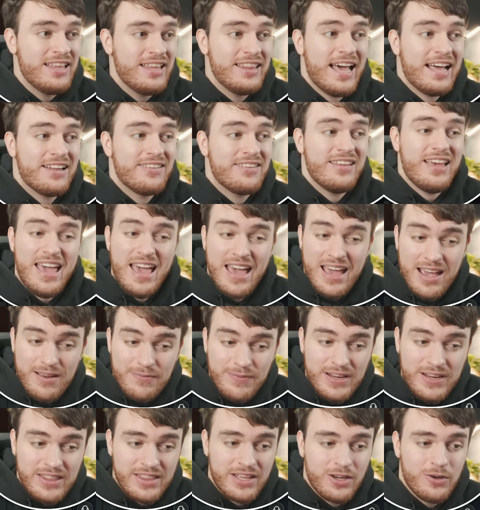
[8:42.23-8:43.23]
That's
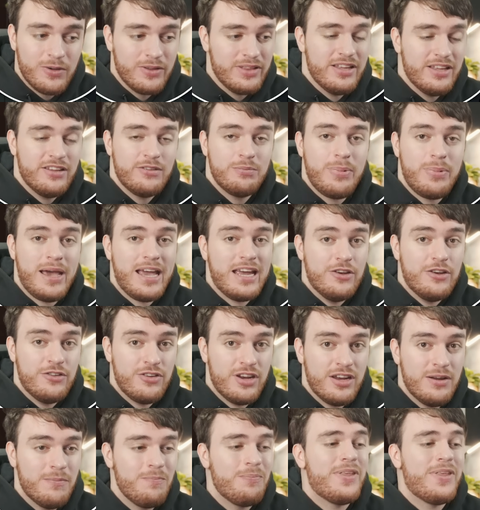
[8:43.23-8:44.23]
everything on this page here